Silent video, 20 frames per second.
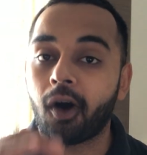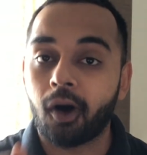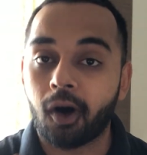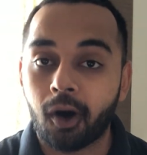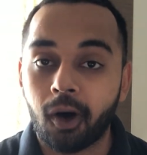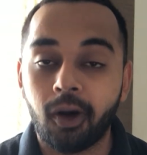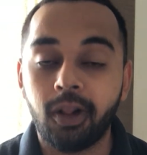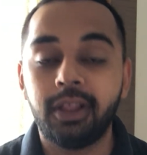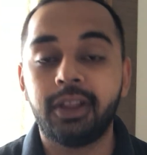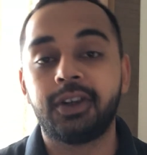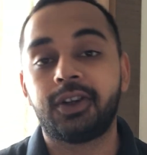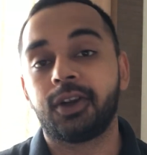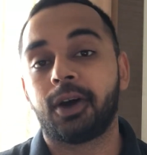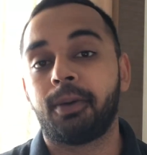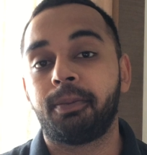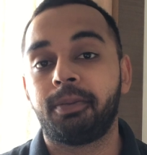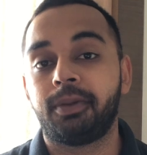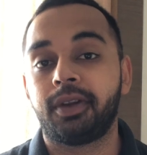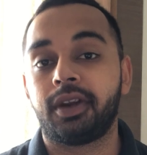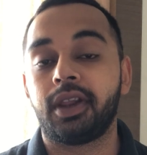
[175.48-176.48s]
all the
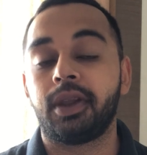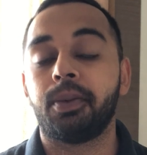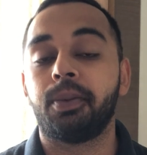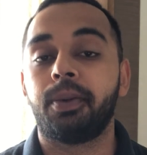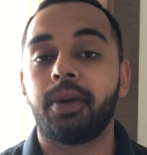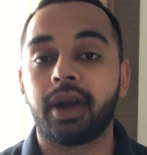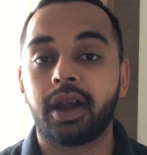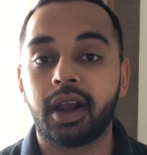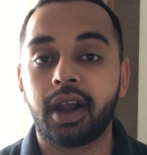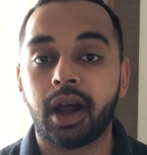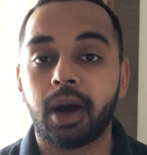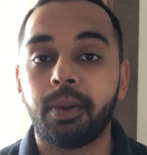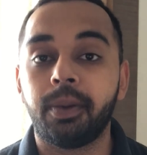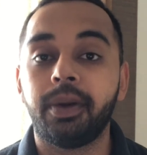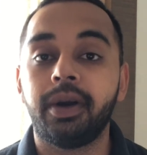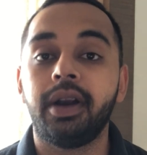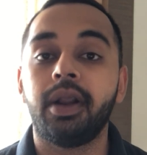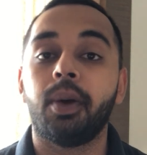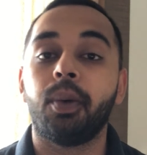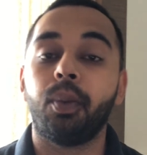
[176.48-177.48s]
top 3 were
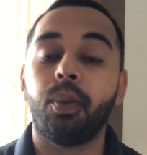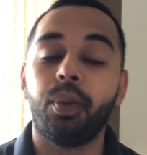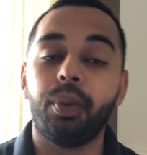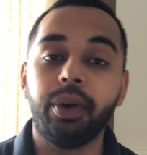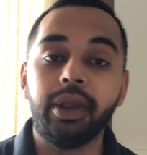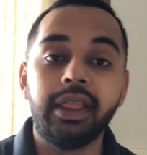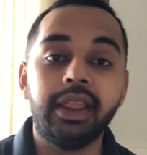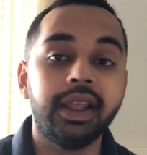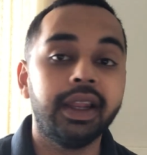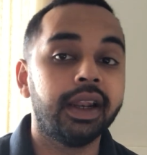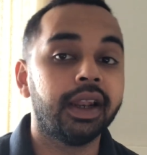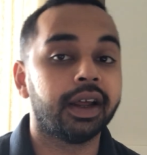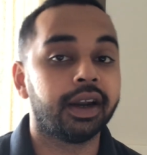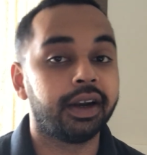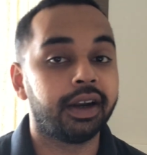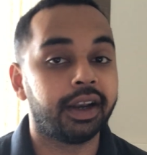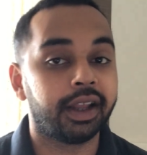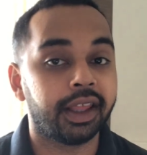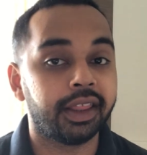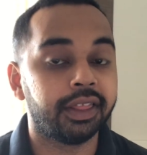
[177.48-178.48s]
covered within a
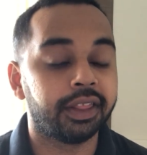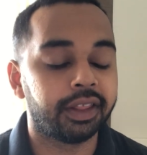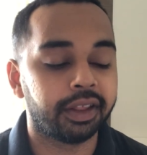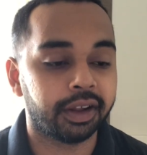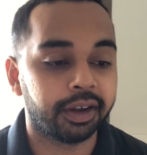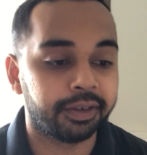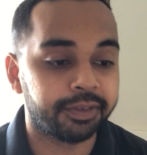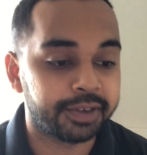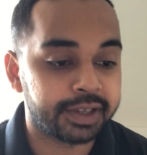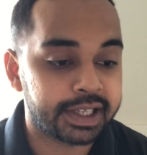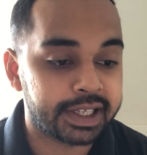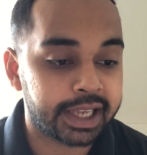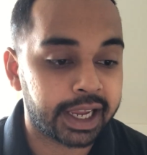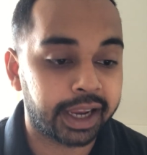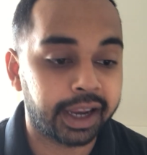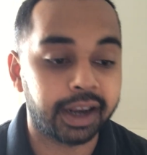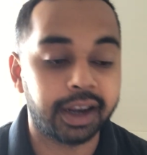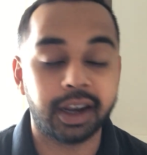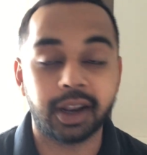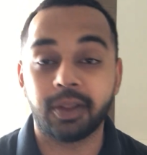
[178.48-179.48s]
tenth of a
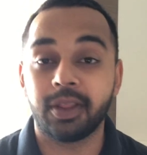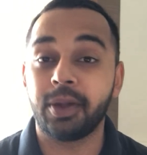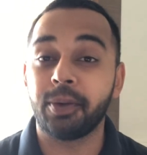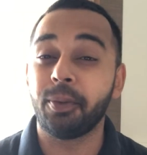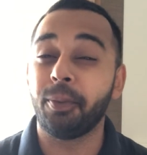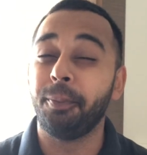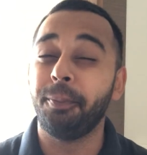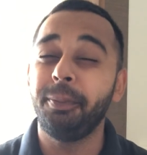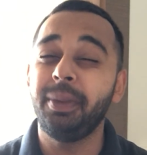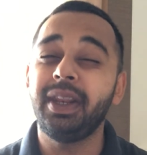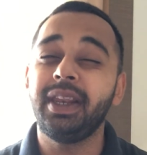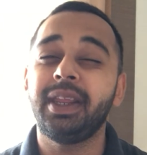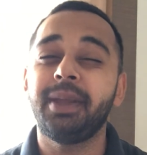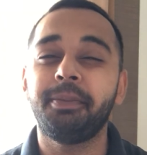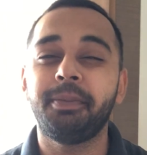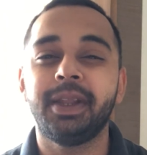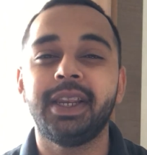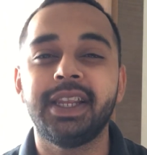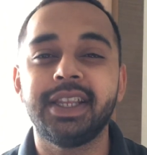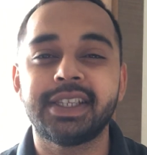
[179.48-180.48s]
second. Now, there were
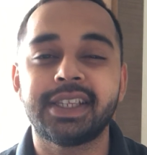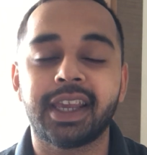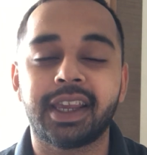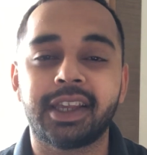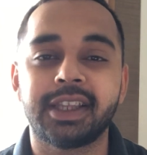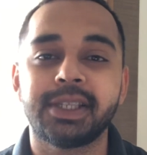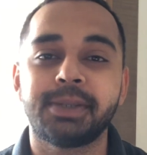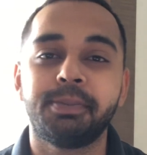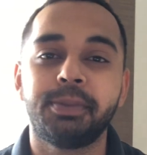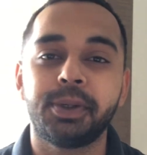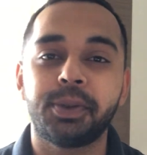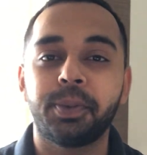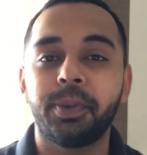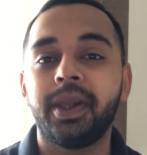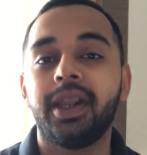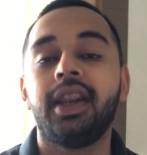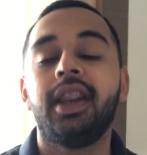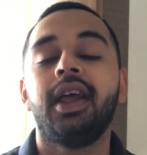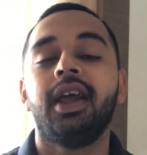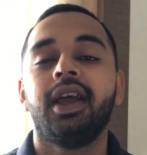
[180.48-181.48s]
milliseconds
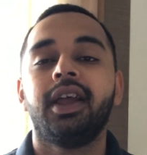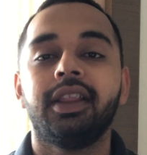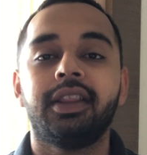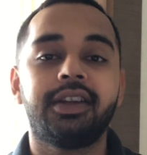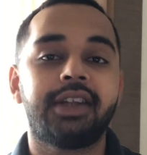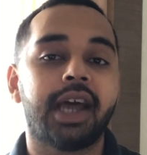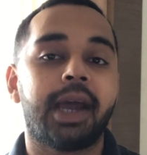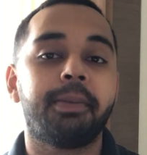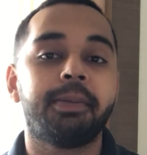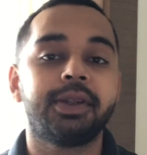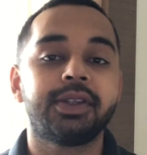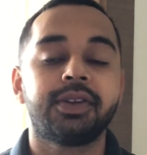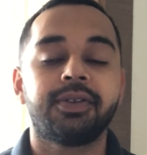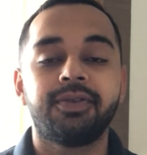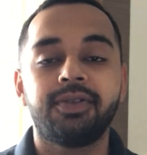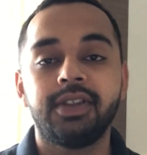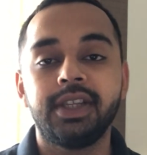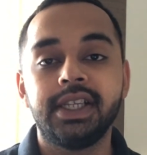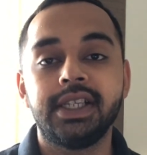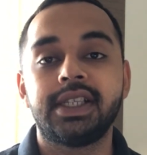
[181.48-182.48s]
between the timings
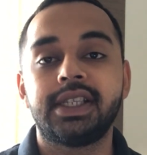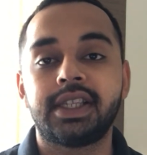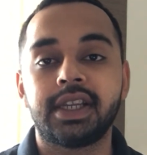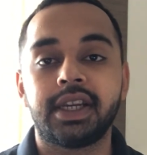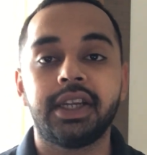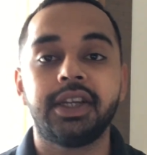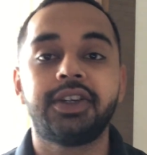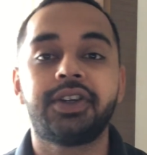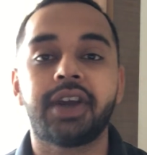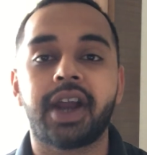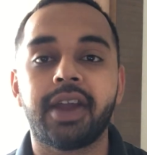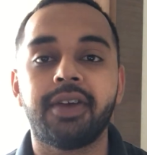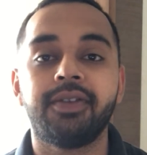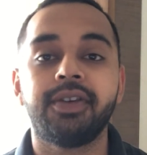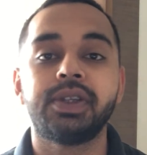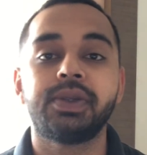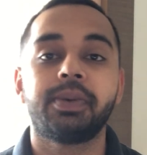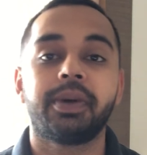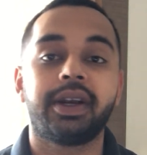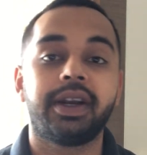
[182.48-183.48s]
of these 3
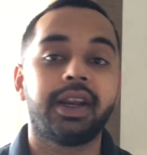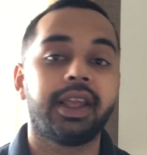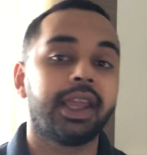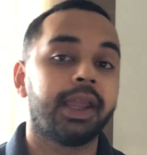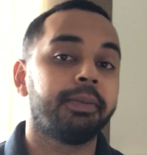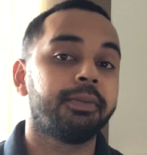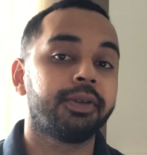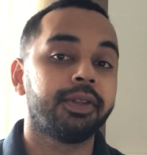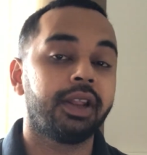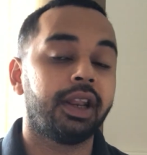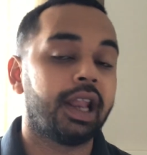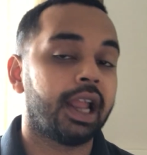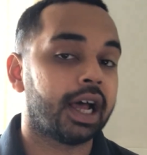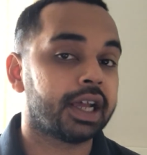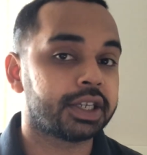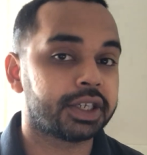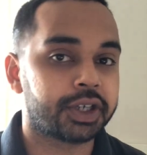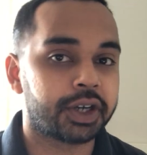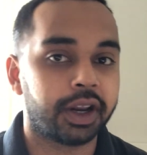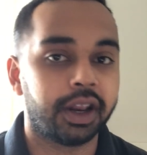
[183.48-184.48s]
drivers when it came to the
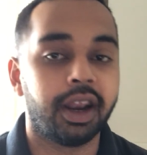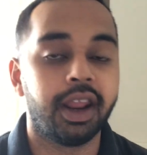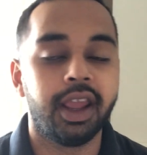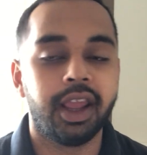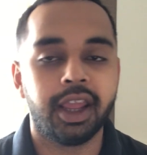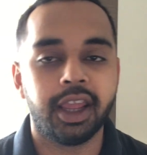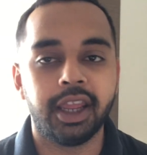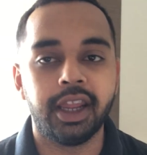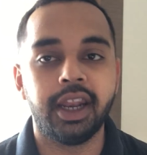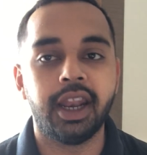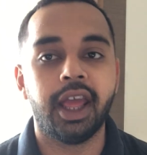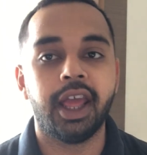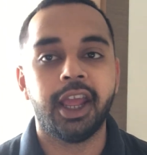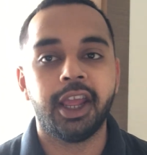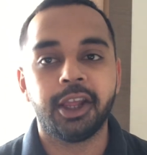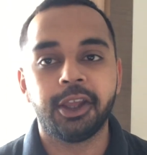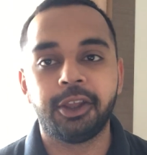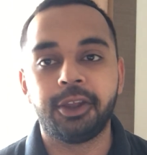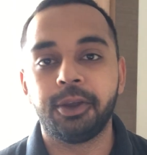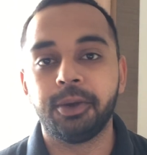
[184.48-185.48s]
last run in
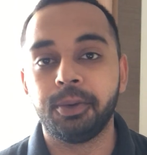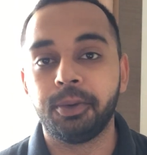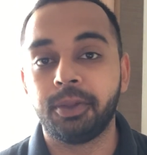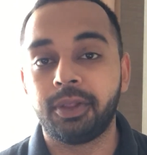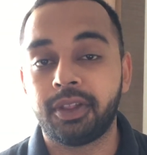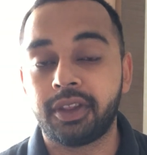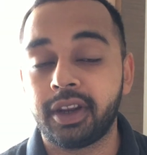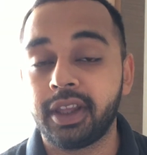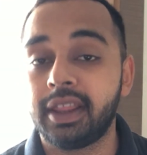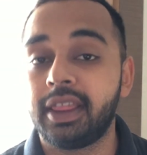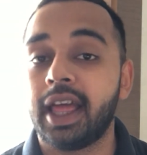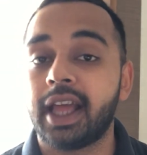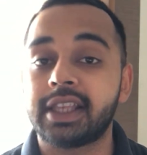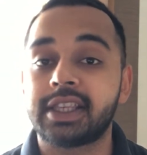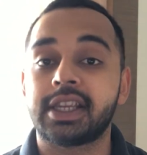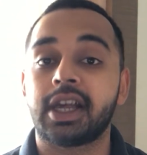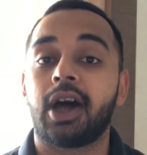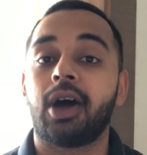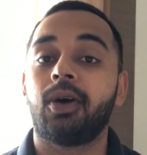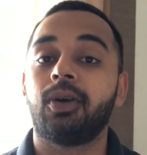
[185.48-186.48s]
Q3.
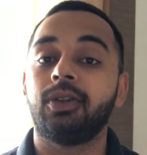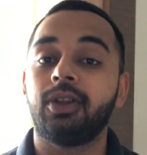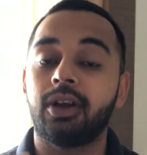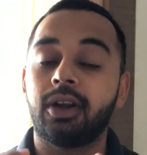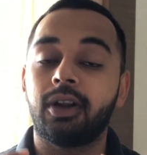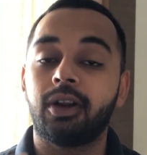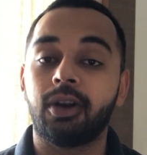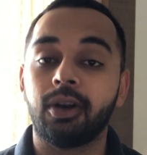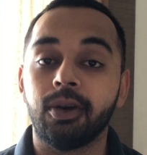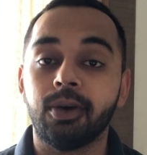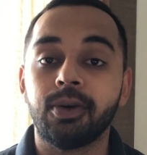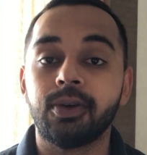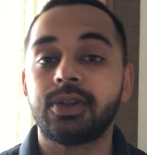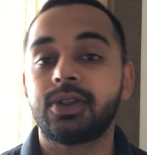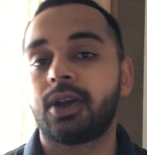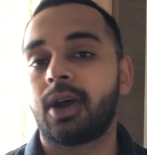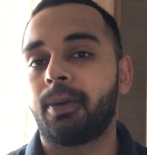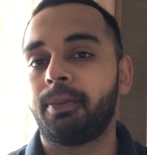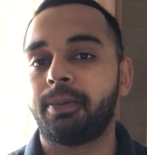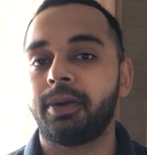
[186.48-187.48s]
That's how the close
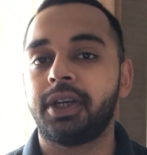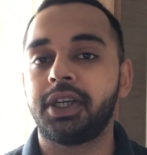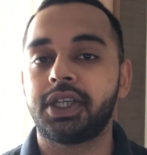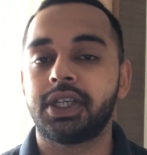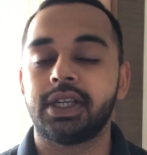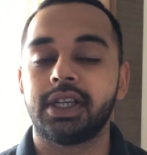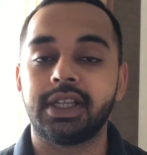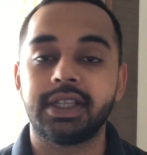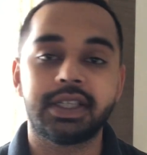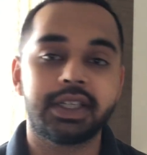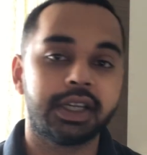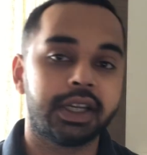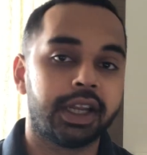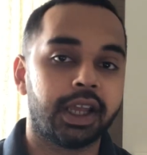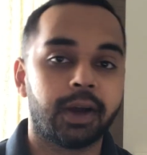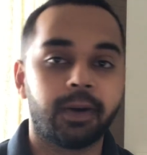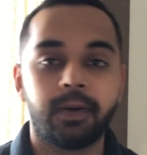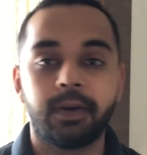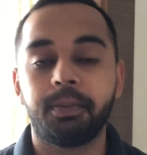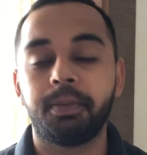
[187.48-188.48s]
competition is turning
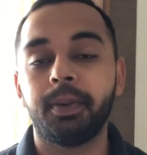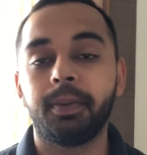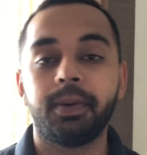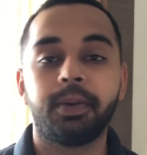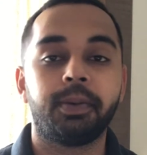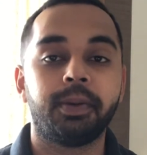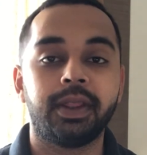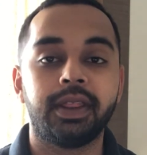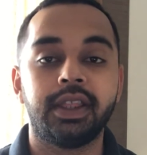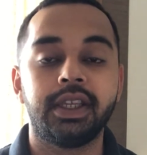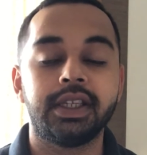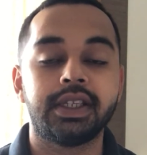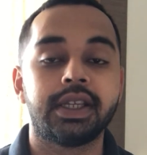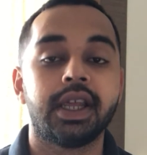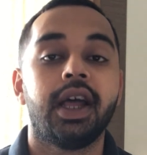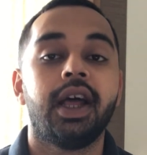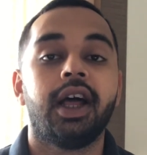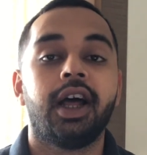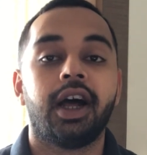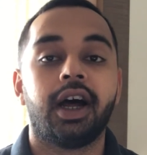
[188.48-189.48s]
out to be between these
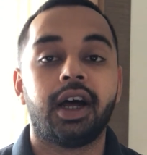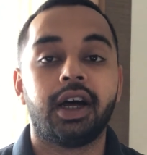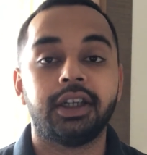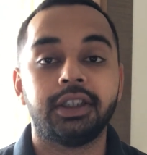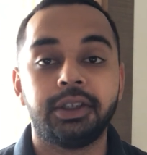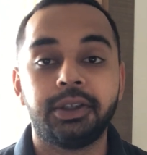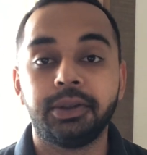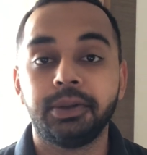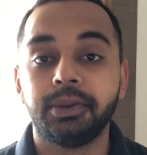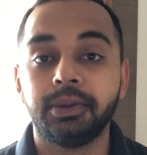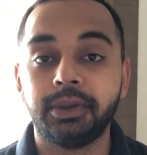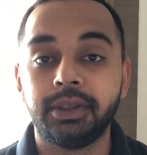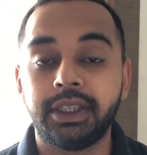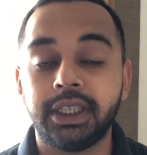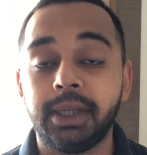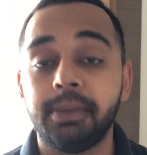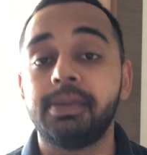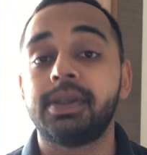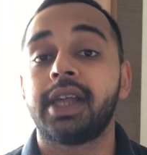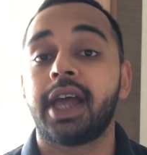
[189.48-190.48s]
2
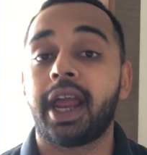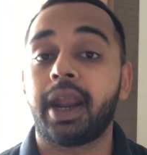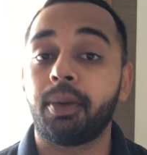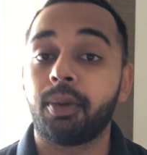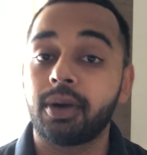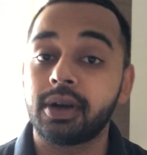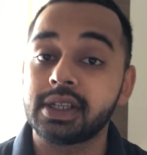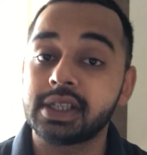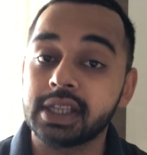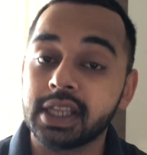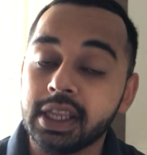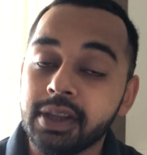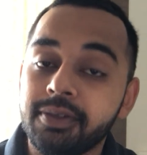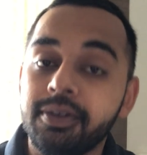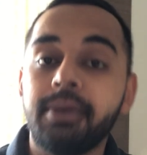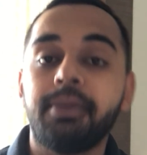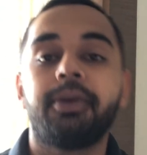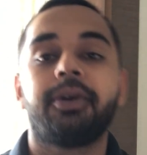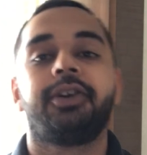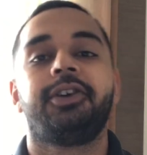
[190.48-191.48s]
teams. And what is
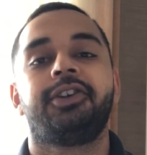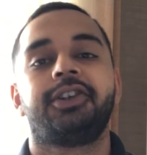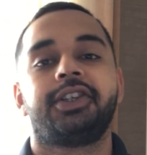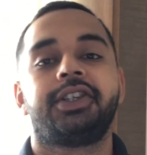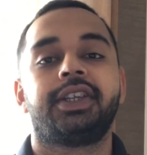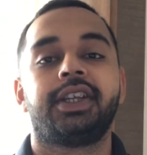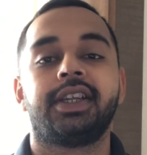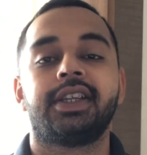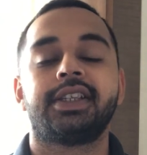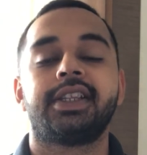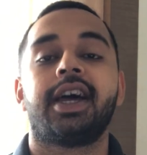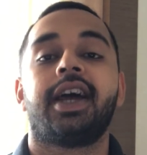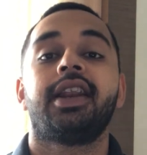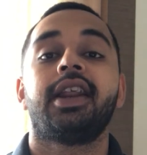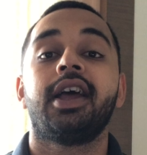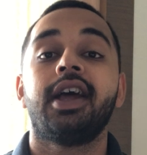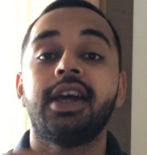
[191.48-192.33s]
even more interesting is that